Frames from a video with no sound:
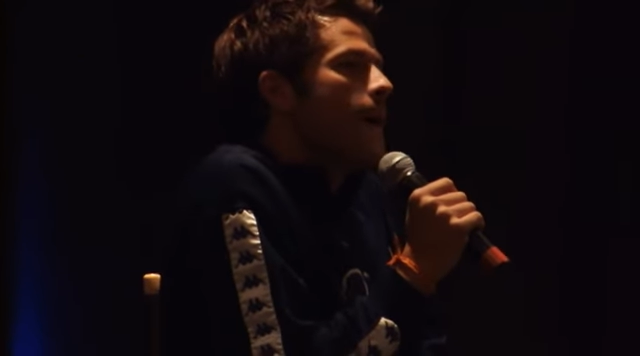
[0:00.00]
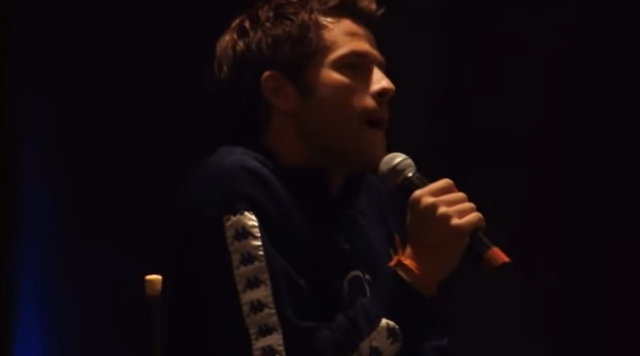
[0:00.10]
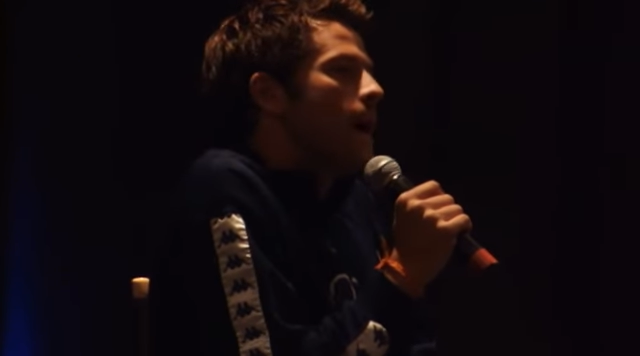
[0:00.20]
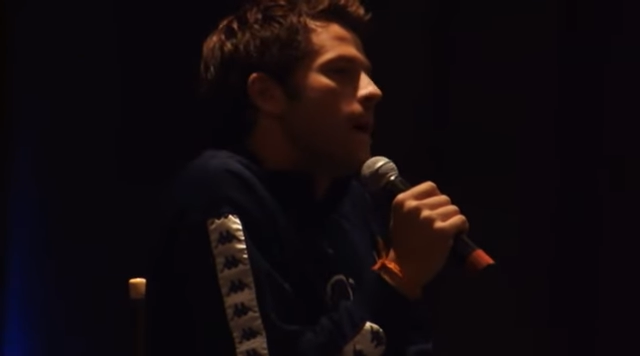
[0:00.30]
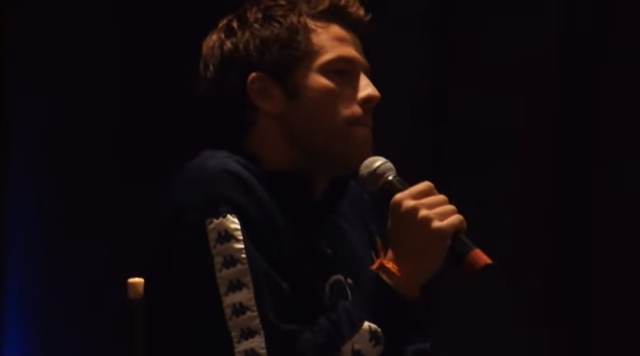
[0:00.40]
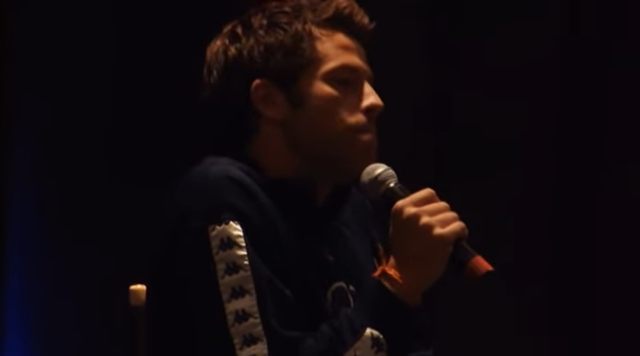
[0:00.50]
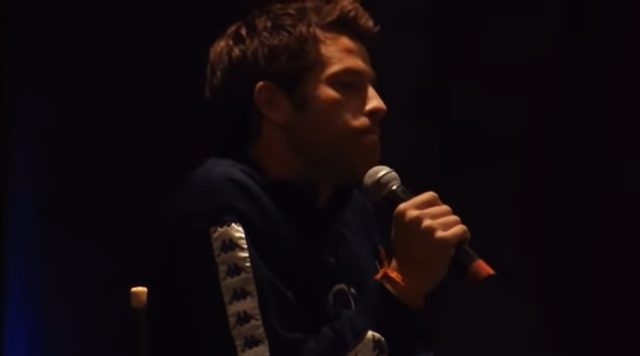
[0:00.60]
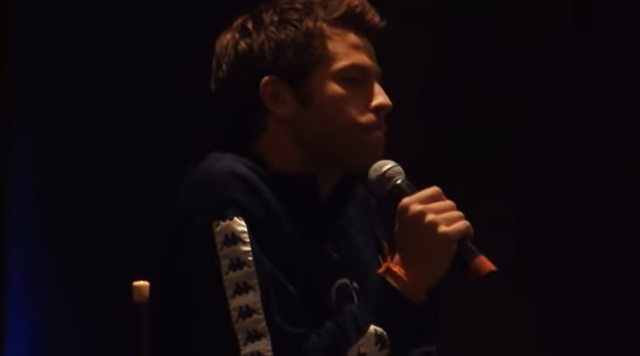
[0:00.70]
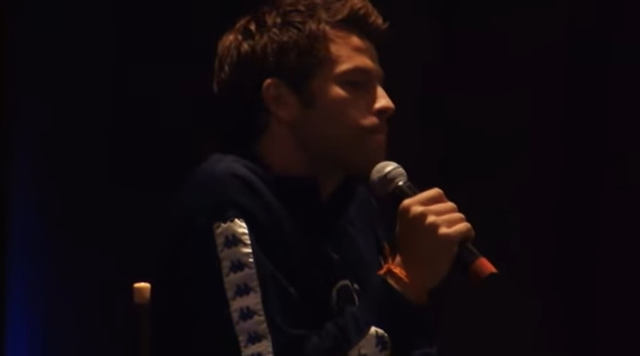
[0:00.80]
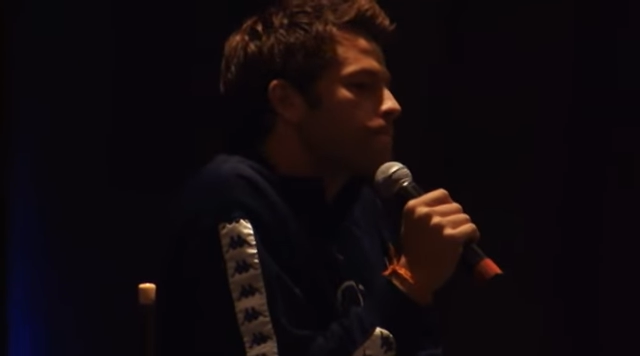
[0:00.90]

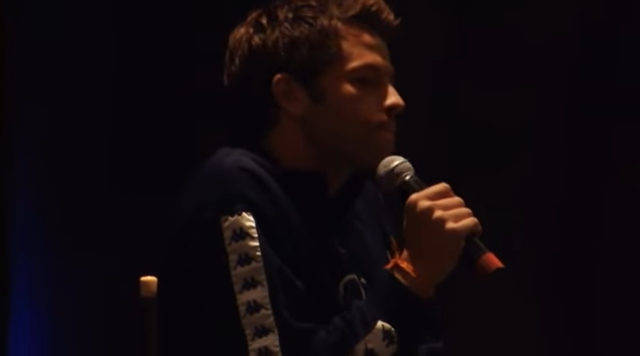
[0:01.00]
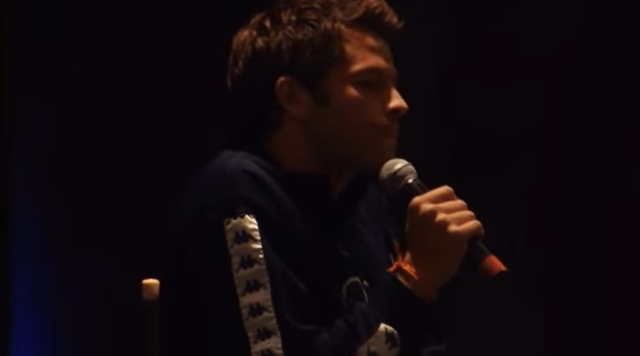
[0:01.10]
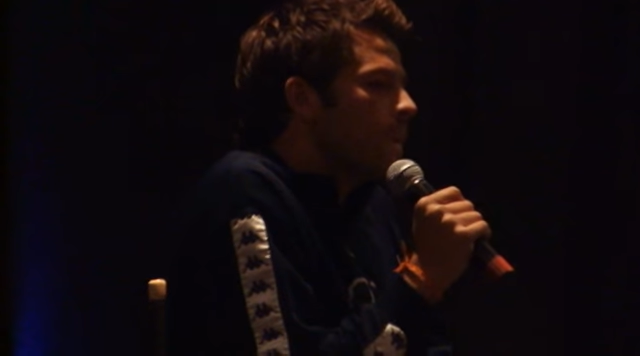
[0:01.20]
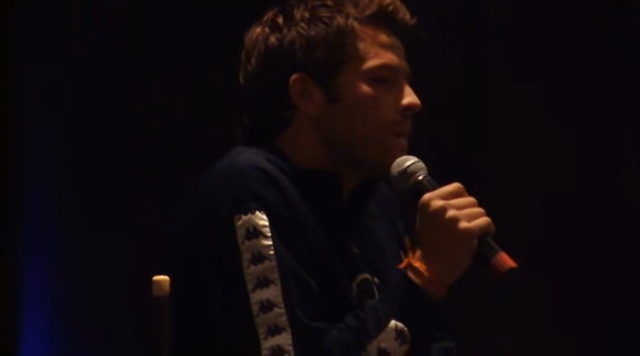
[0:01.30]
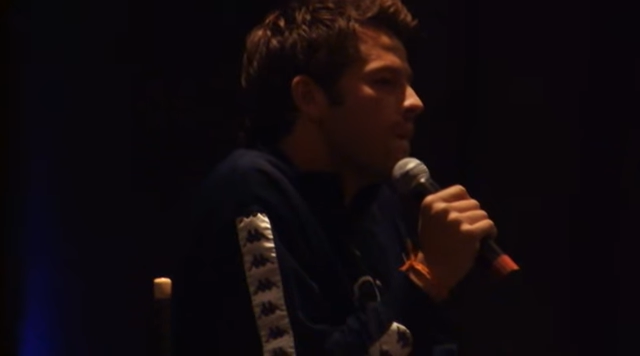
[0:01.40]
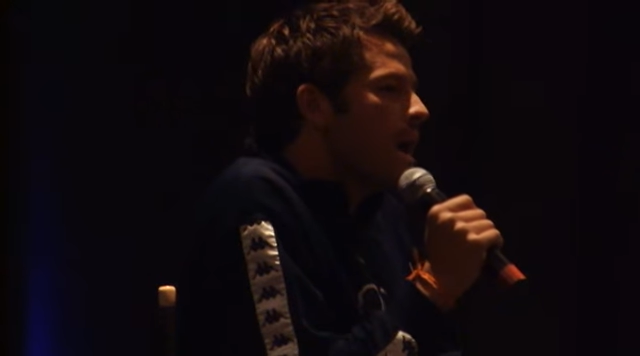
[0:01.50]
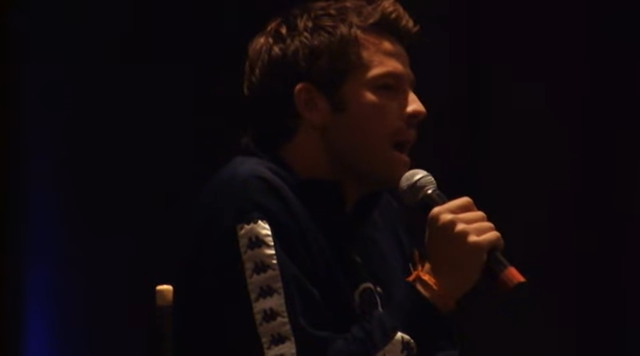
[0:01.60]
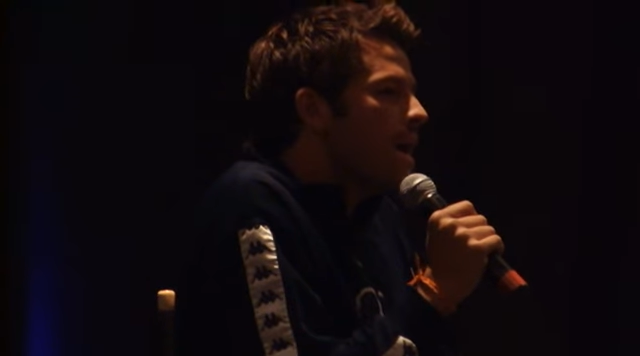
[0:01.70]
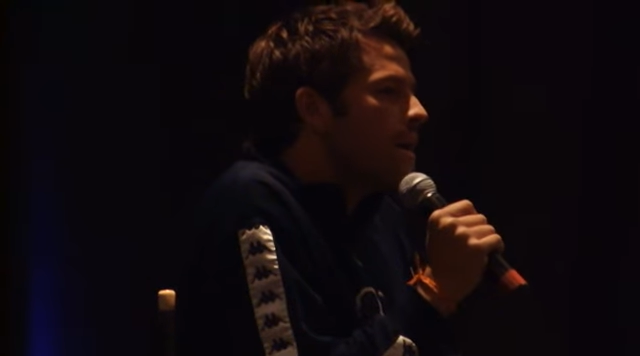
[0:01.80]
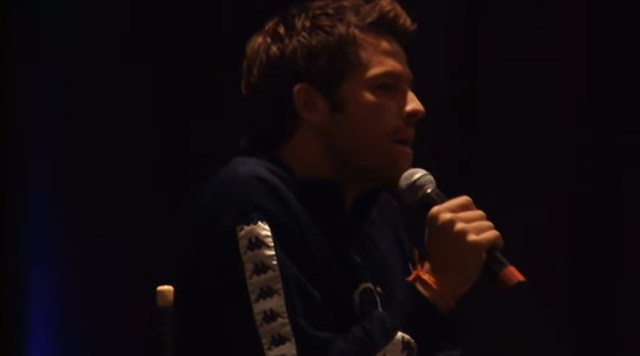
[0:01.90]
Um,
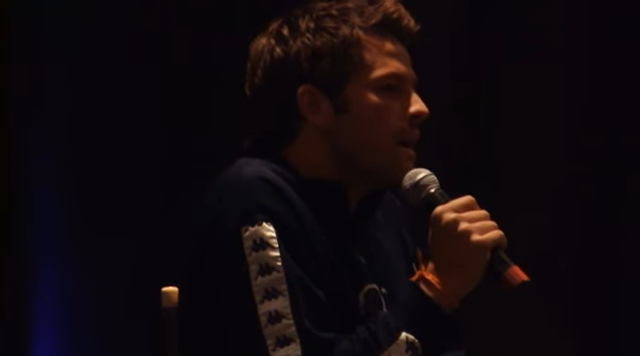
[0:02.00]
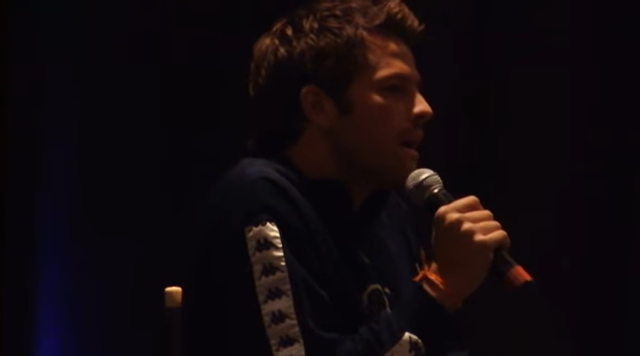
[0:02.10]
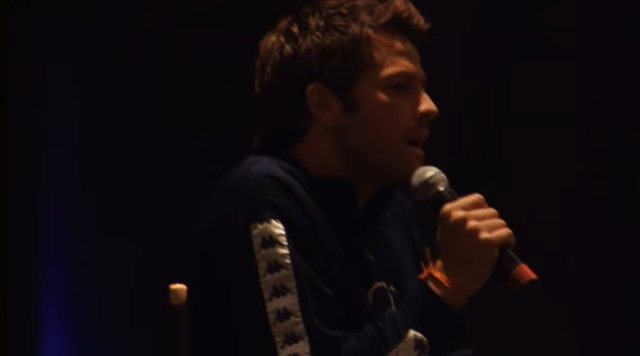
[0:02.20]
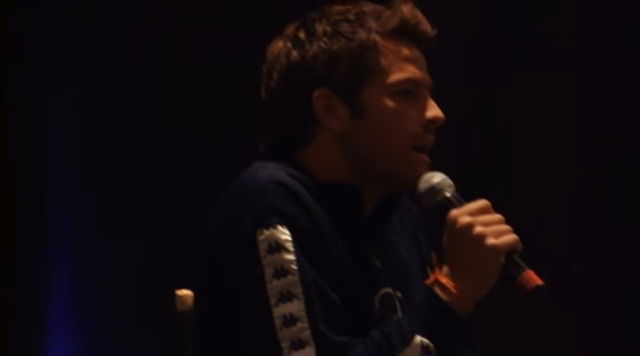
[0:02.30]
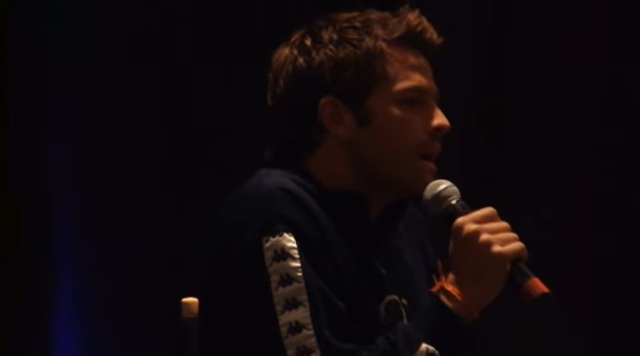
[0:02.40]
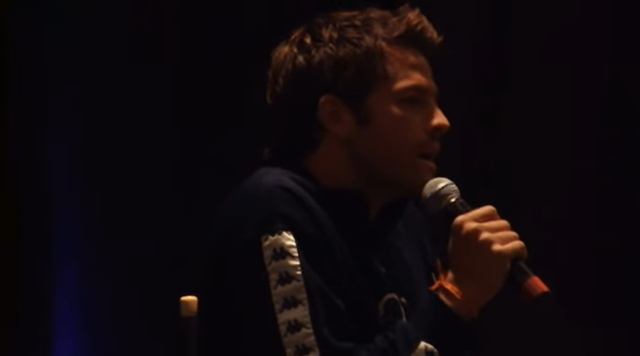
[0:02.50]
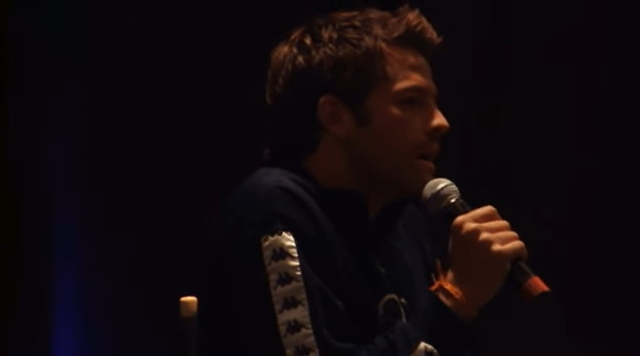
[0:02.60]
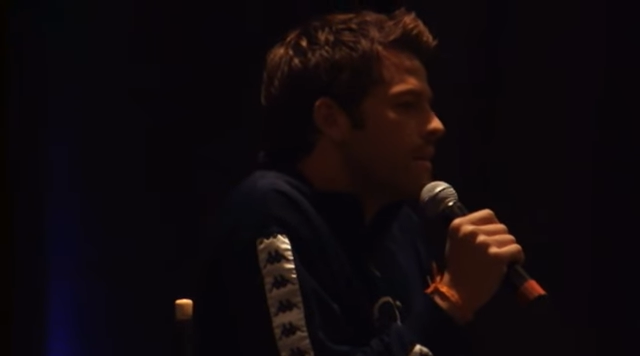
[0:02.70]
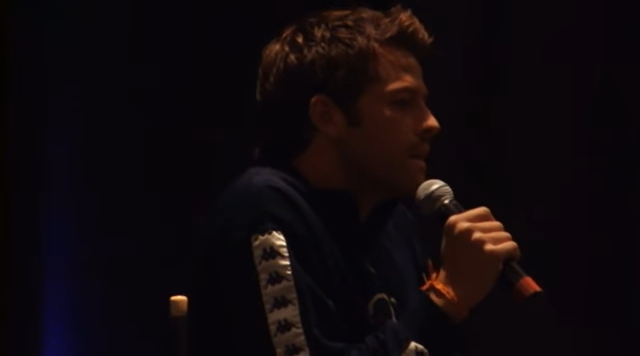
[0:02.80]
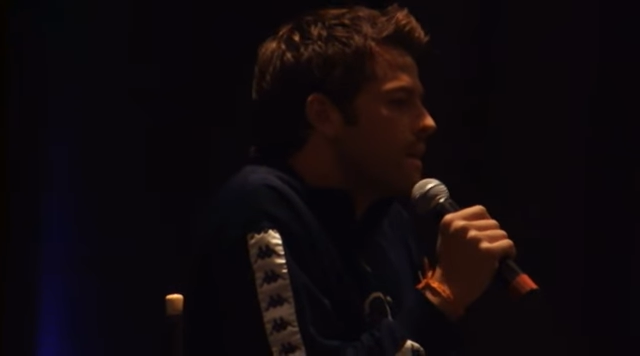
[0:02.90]
I,
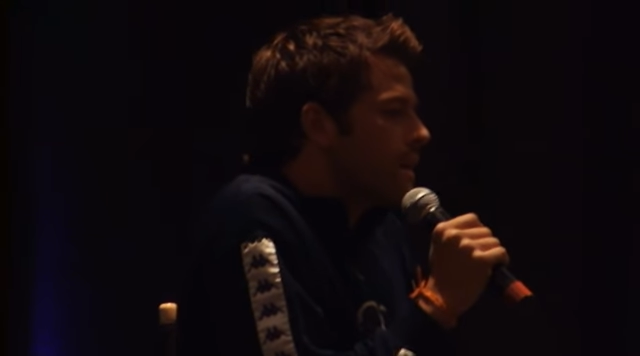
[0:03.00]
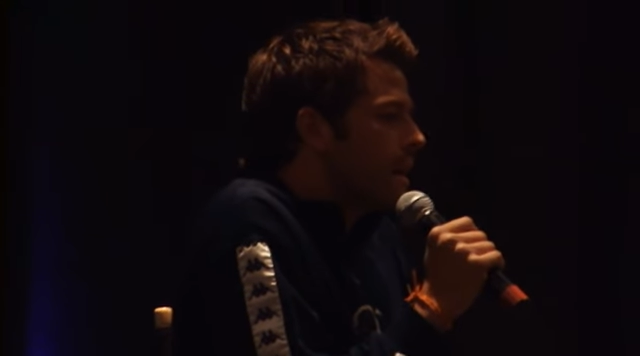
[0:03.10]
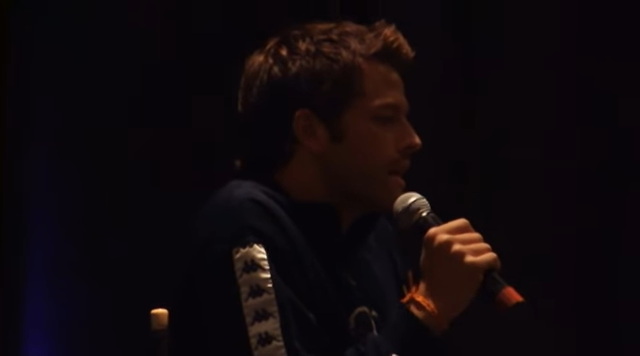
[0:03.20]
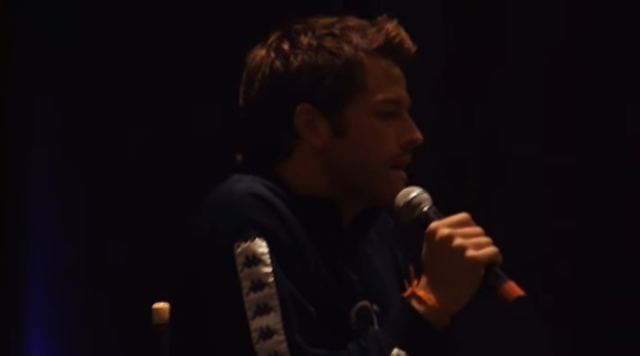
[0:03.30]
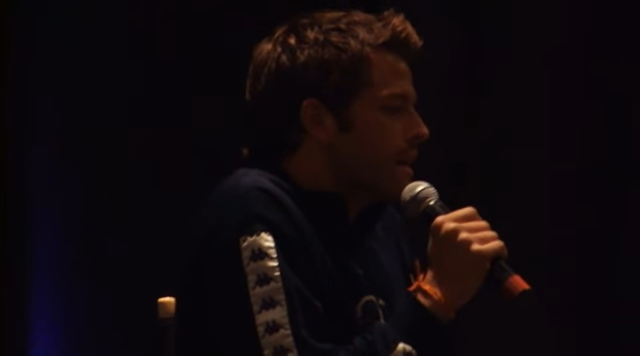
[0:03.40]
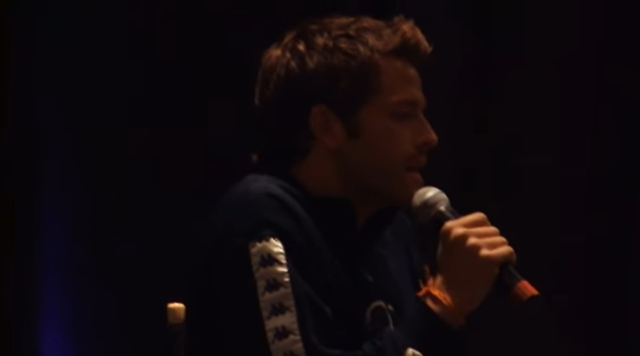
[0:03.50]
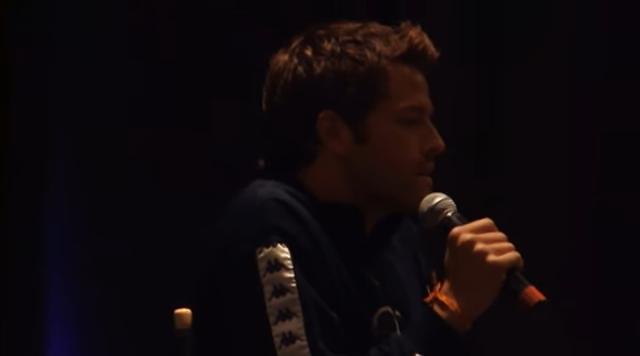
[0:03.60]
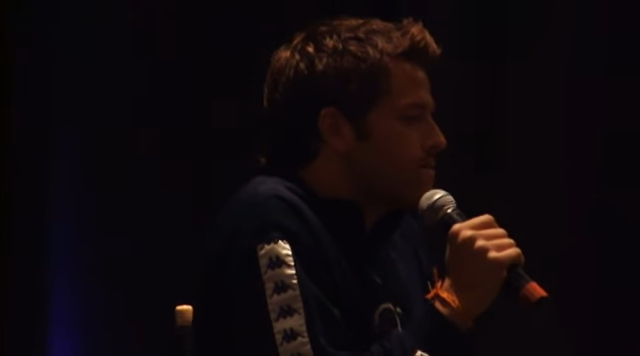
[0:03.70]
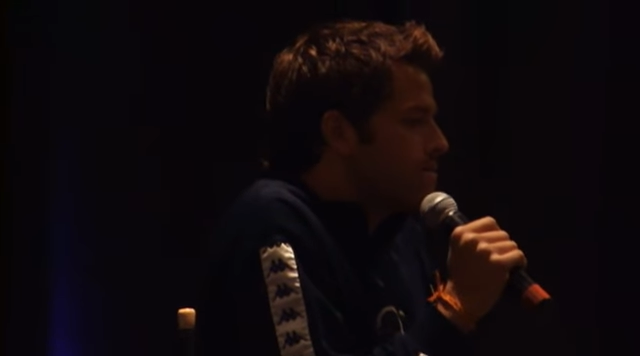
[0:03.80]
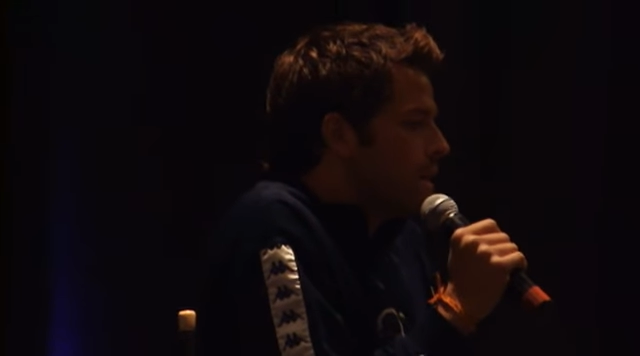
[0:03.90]
I, I think that I
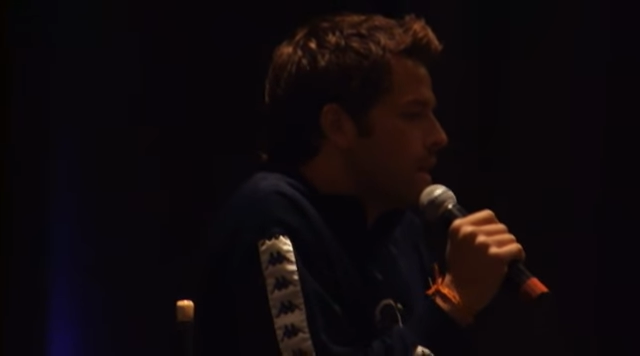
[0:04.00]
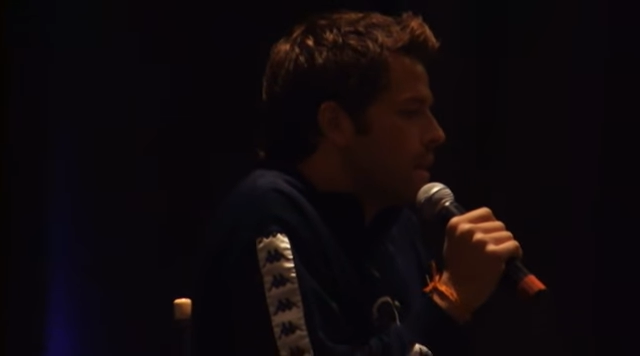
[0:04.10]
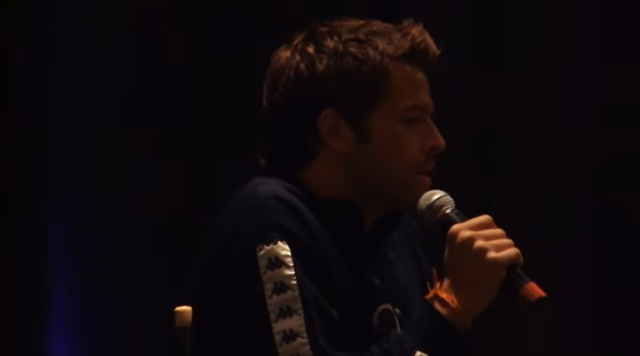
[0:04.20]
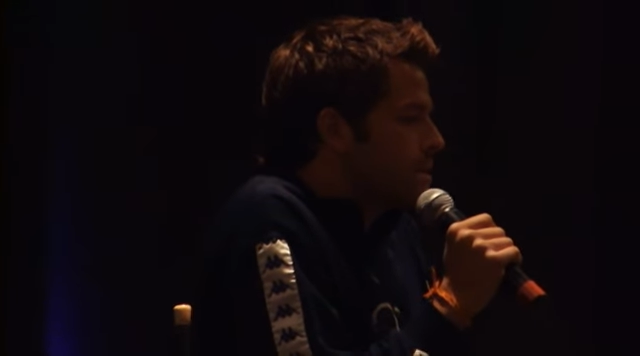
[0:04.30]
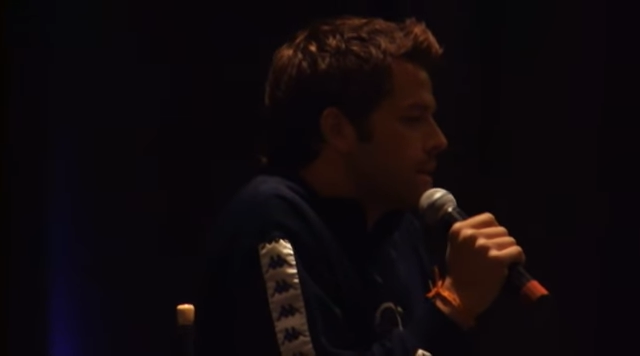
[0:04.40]
liked, I liked,